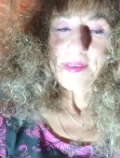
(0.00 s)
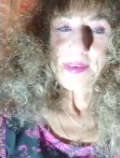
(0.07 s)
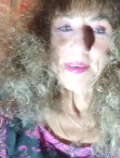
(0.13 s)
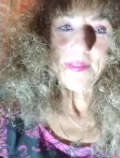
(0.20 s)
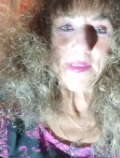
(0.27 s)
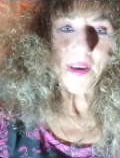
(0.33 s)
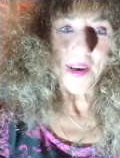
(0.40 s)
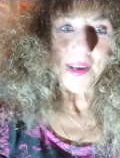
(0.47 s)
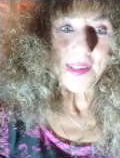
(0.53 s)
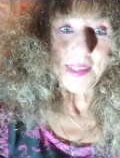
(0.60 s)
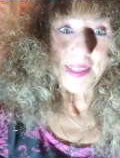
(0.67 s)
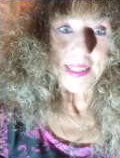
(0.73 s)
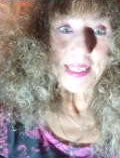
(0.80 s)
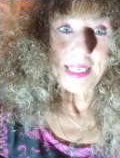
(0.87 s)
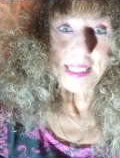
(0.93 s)
we've
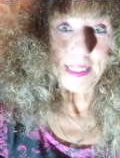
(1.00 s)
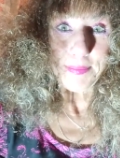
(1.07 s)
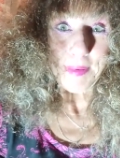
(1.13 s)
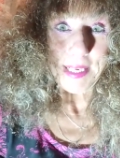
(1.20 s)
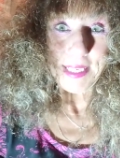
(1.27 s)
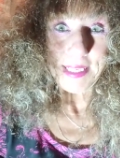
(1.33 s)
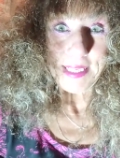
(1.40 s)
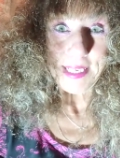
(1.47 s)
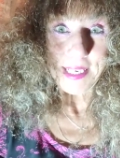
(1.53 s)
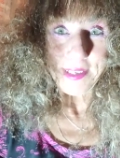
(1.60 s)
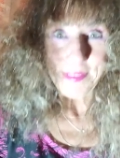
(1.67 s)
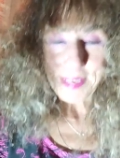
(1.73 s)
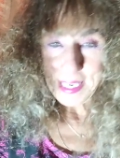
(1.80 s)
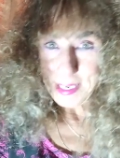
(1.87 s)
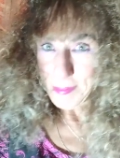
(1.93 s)
all expended a
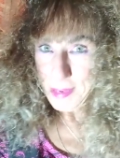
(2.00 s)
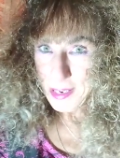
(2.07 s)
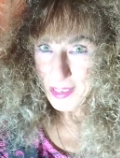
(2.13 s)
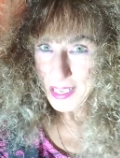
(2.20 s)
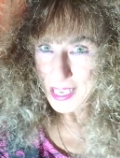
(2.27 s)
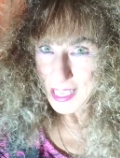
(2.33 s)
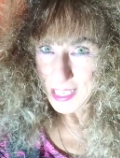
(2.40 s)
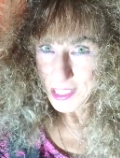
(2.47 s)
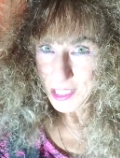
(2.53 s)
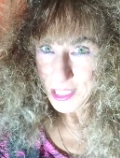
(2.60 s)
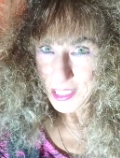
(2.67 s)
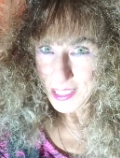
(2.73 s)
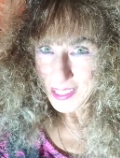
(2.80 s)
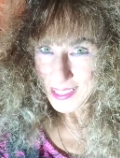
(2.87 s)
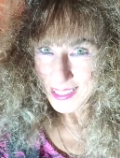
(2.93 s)
great amount of
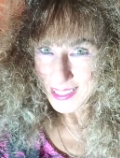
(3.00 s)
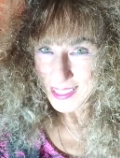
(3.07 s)
energy